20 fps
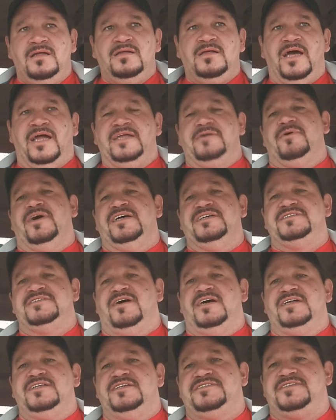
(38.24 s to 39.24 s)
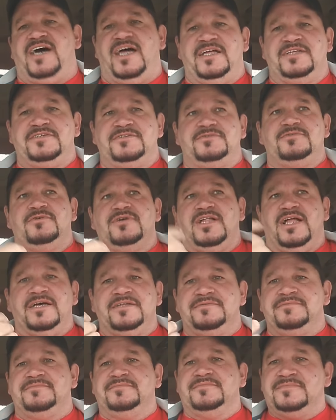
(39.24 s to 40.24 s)
Anyway, so I decided to do it like
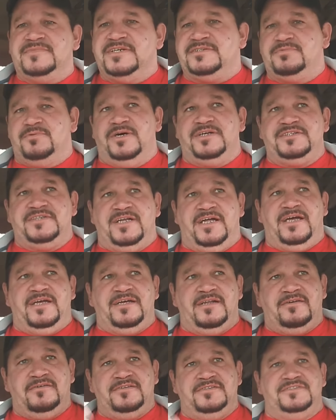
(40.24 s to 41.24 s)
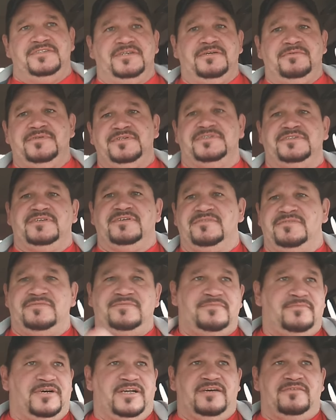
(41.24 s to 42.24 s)
this way today, you know, a series
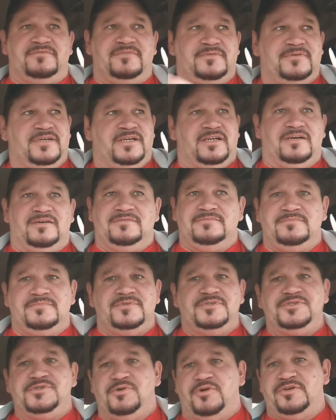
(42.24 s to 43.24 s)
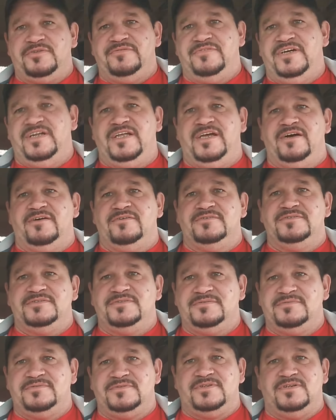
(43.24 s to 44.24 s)
of whatever, you know, short videos.
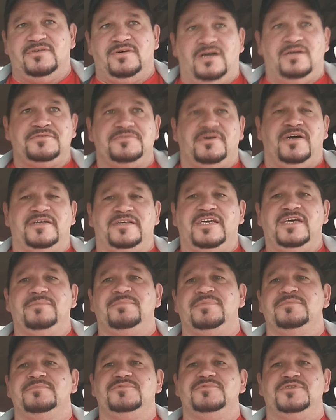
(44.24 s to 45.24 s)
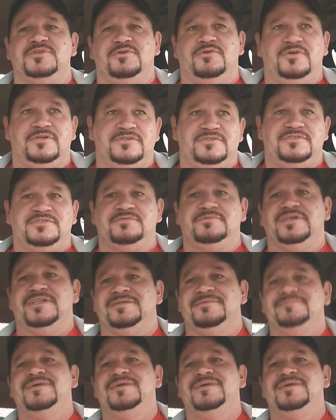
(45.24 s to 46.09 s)
So I'll try to keep them short and sweet.